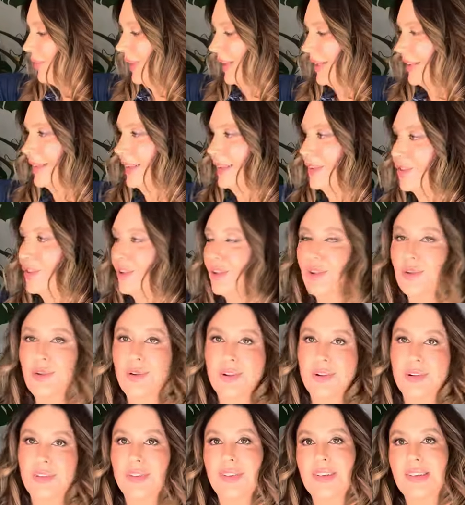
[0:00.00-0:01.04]
They're too good
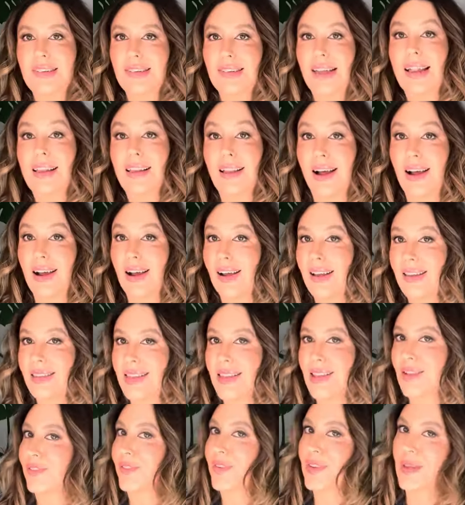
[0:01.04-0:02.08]
of a seller, I
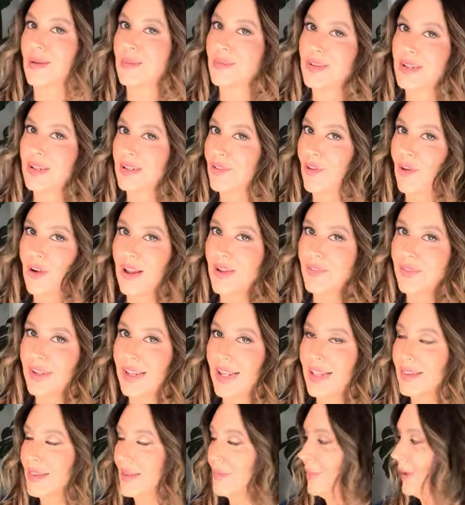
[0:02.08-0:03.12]
think, for them to not ever
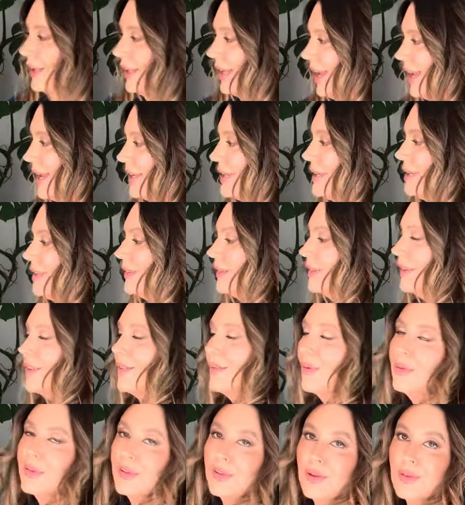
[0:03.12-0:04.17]
get them again. So
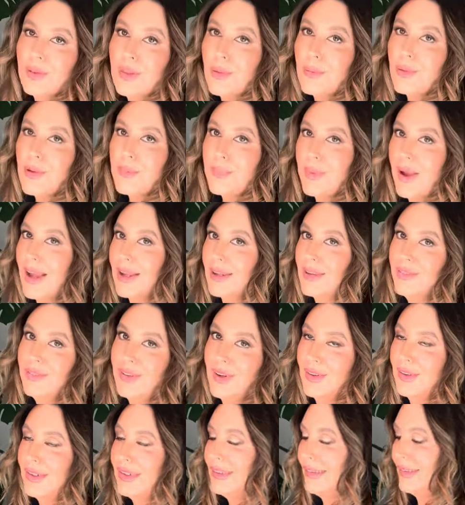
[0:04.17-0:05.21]
I'm sure they'll be back
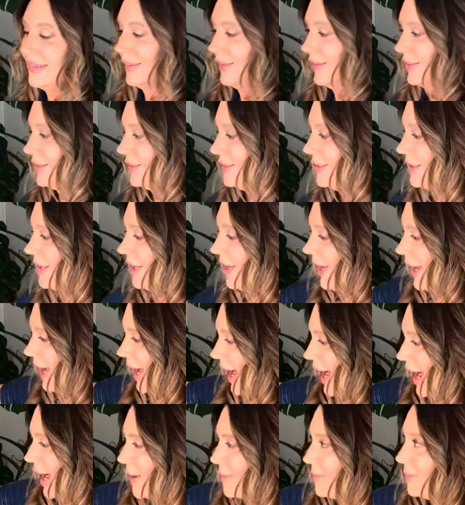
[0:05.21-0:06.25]
very soon.
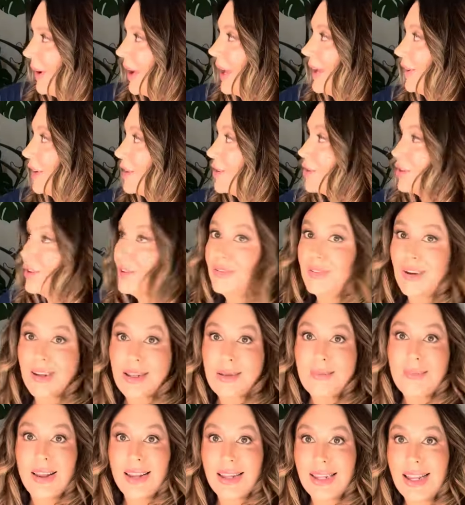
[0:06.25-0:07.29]
And I do
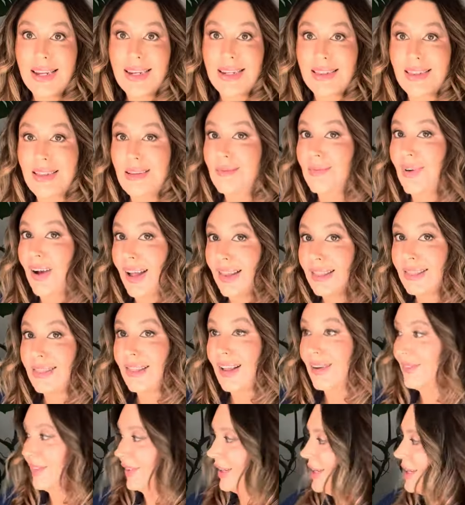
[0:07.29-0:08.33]
recommend getting them. I
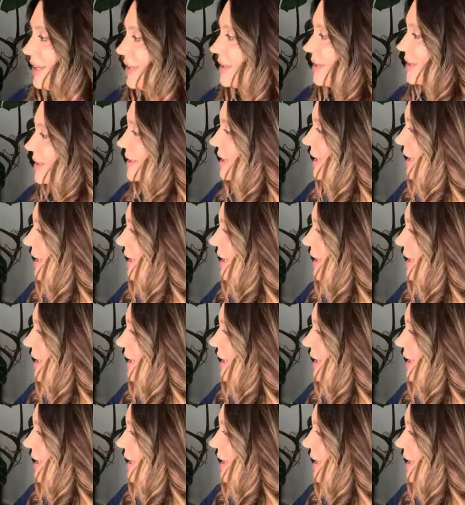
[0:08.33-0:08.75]
love it.